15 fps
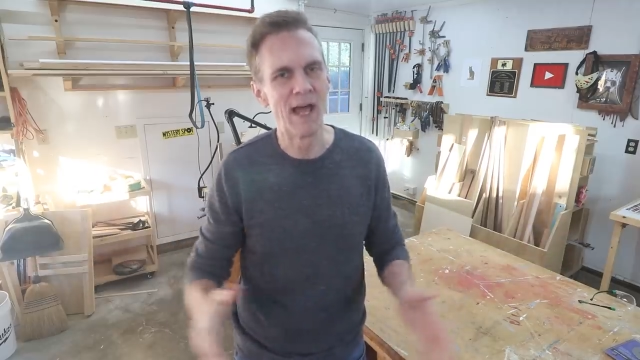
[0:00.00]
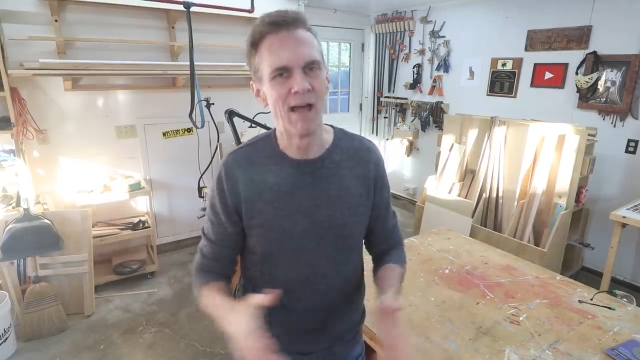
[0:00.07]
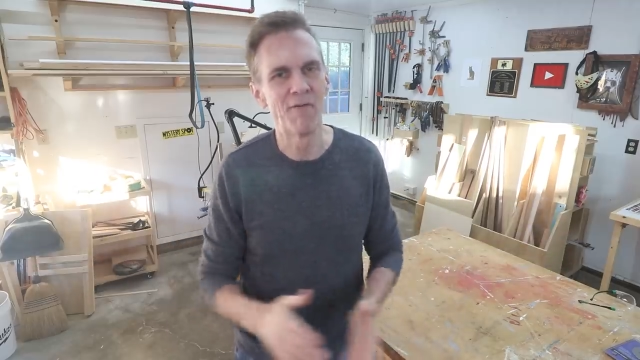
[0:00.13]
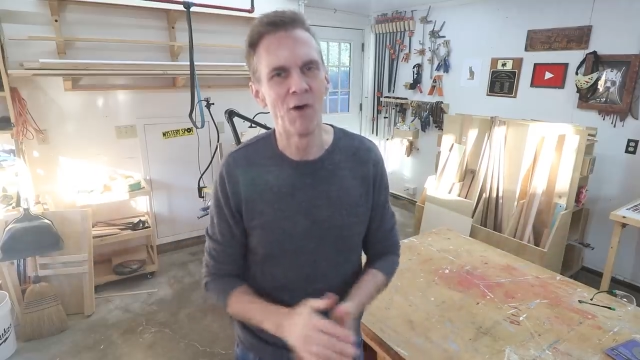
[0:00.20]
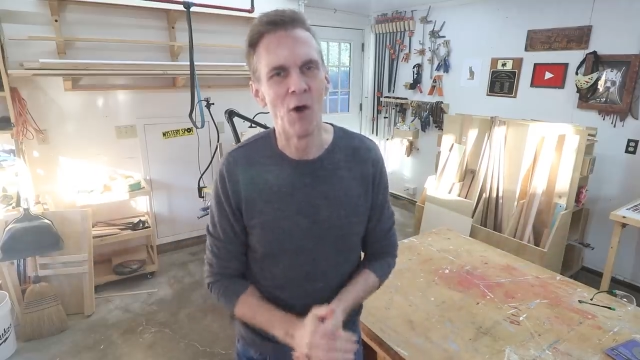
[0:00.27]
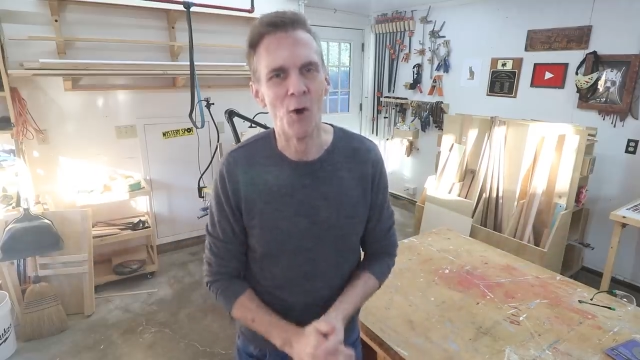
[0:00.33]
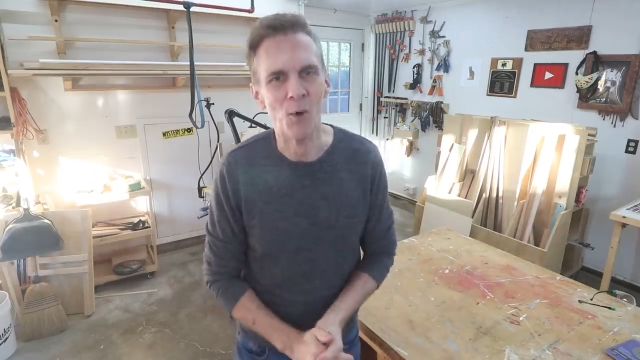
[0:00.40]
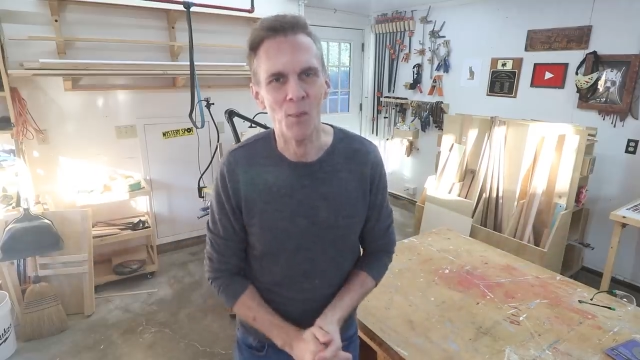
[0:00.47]
have
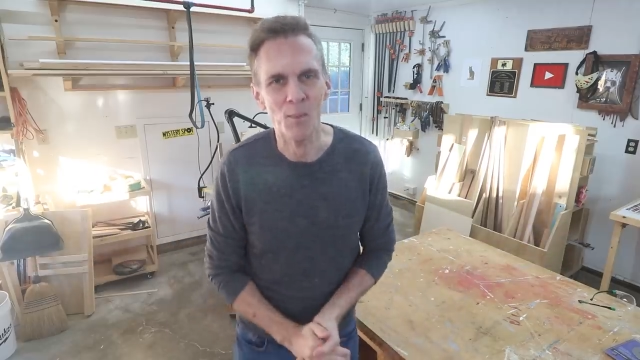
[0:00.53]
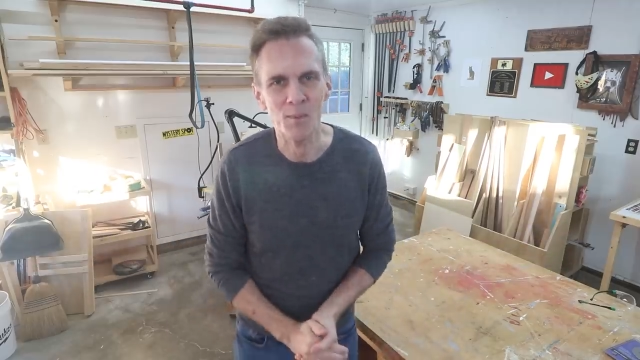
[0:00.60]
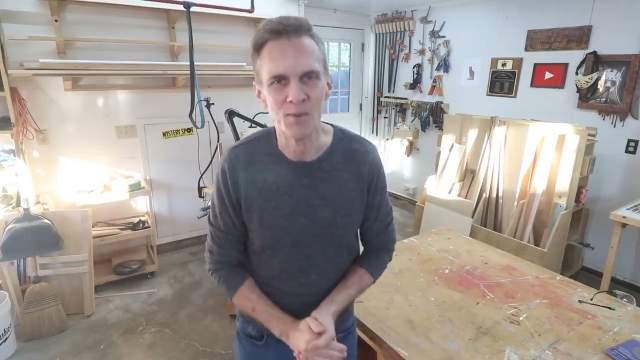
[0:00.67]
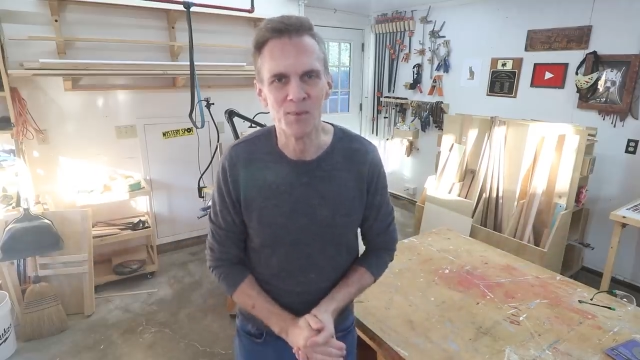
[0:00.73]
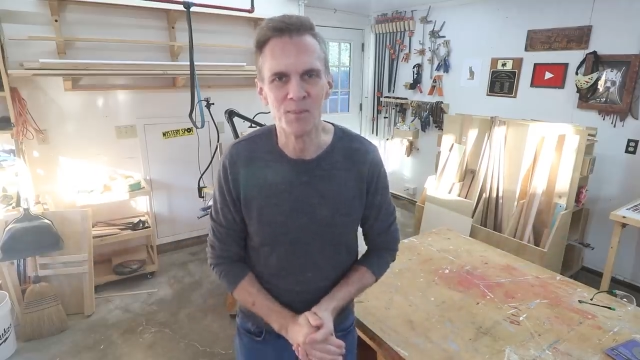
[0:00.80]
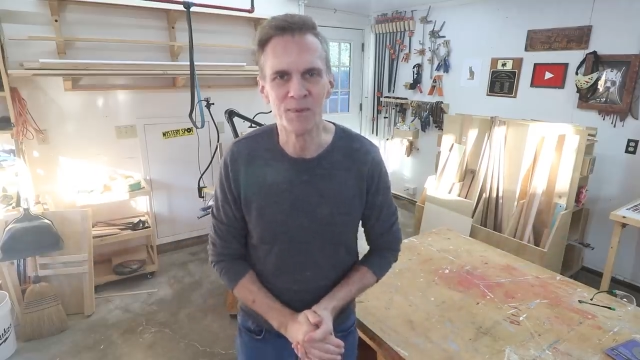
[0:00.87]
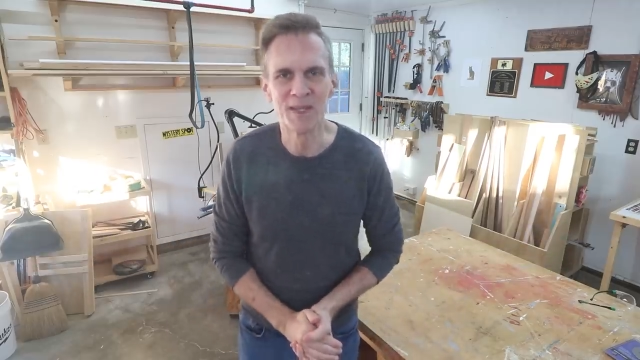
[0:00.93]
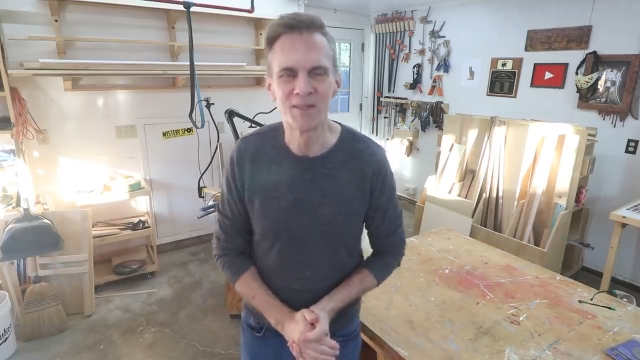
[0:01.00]
homes.
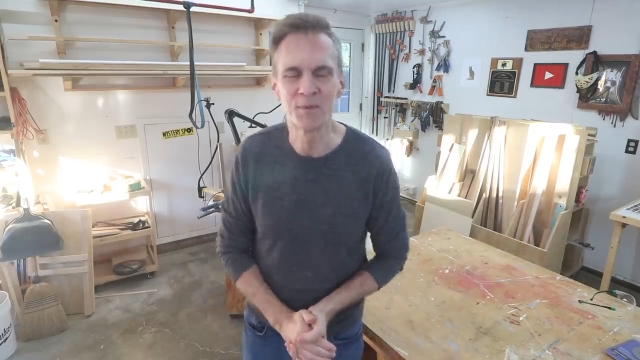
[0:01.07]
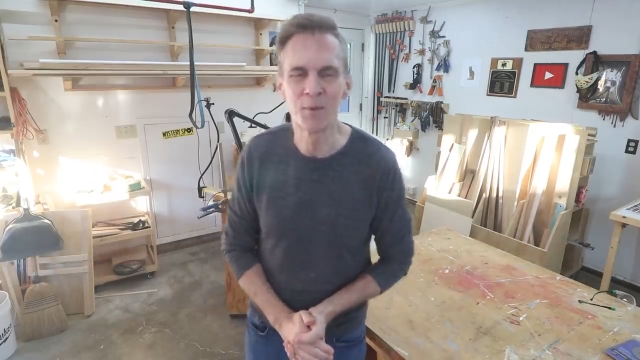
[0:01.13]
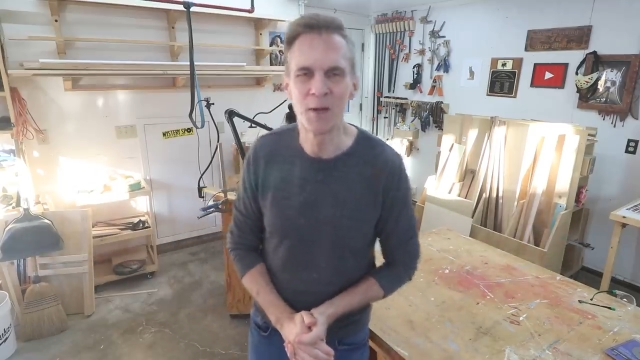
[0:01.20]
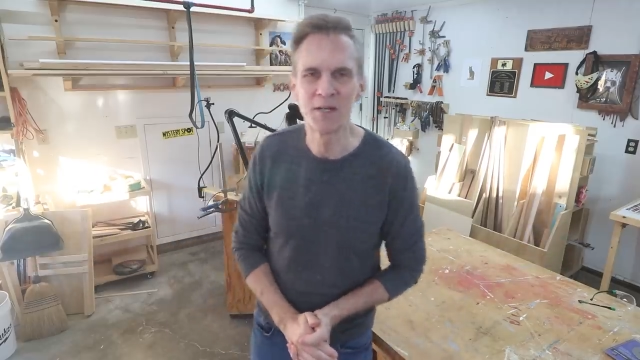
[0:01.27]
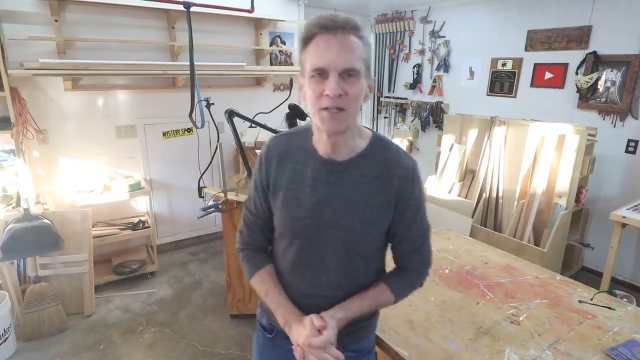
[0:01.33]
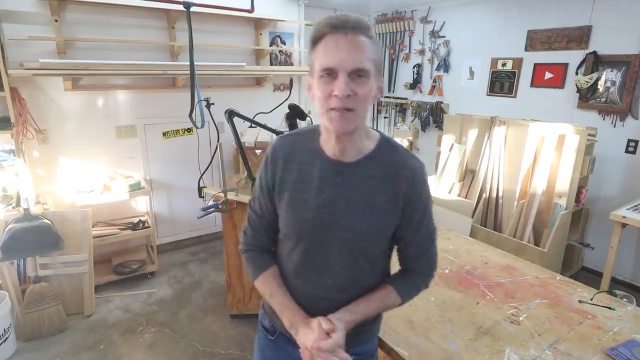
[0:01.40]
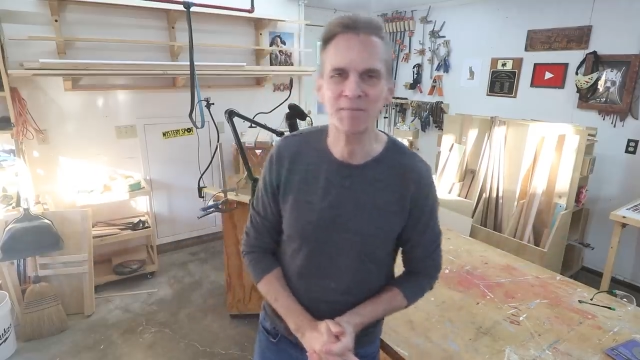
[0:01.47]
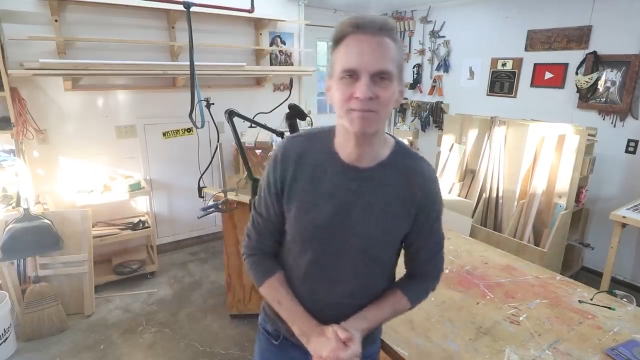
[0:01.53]
Thanks for
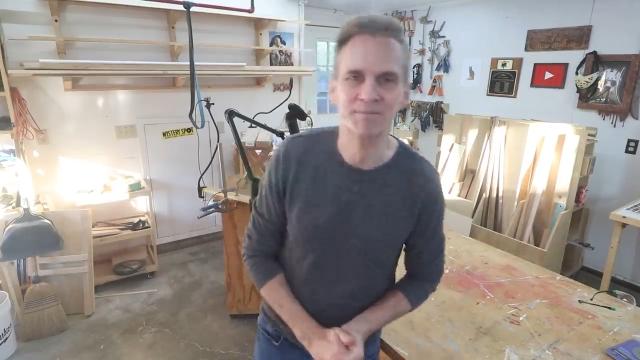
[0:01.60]
watching.